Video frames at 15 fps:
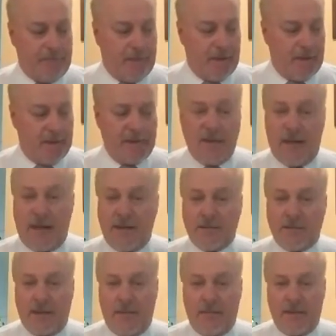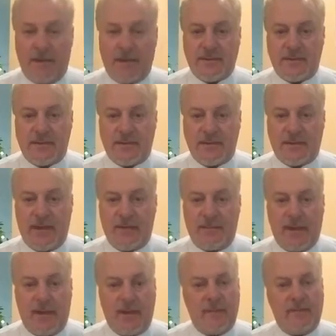It's not as complex as estate
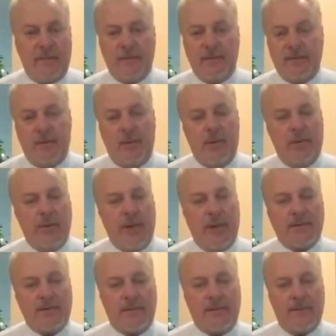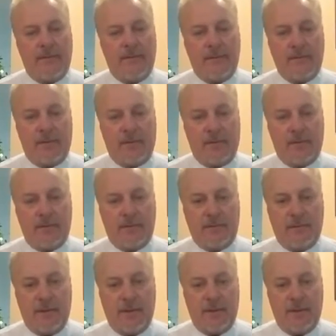planning, but no less difficult
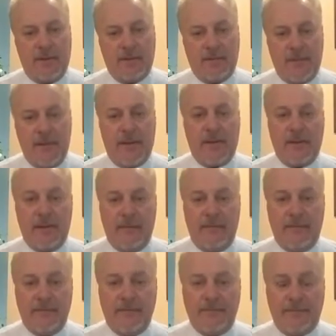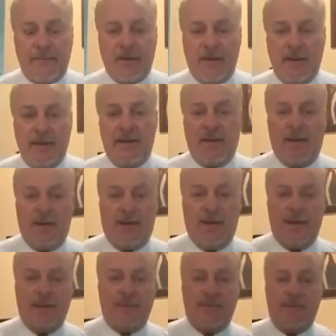to make a living.
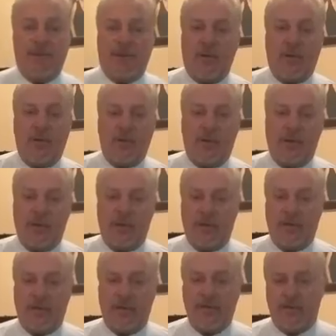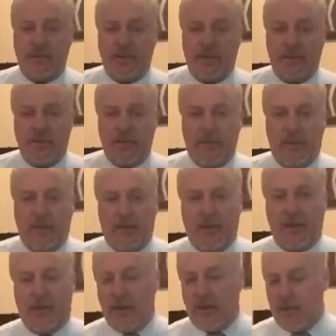There's a learning curve in everything we do. I don't
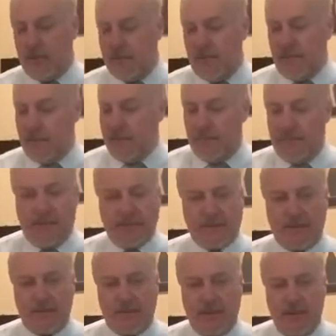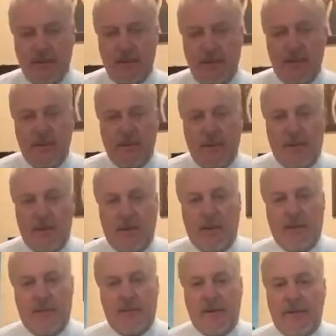care how long you've been in the business.
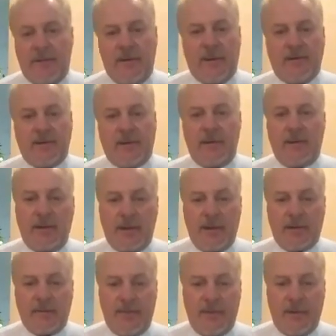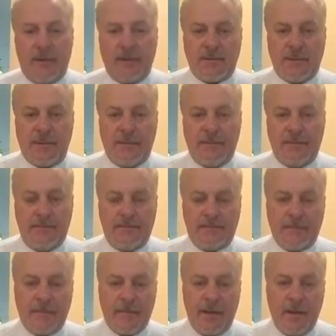Every day is a learning experience.
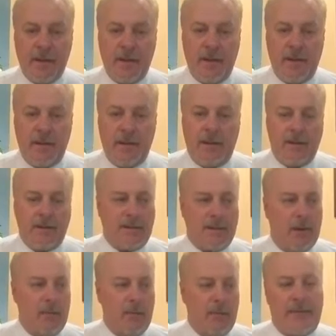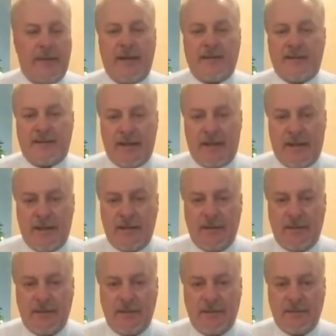So with that
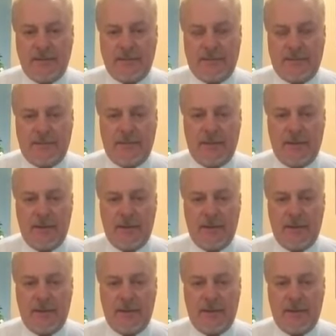said, I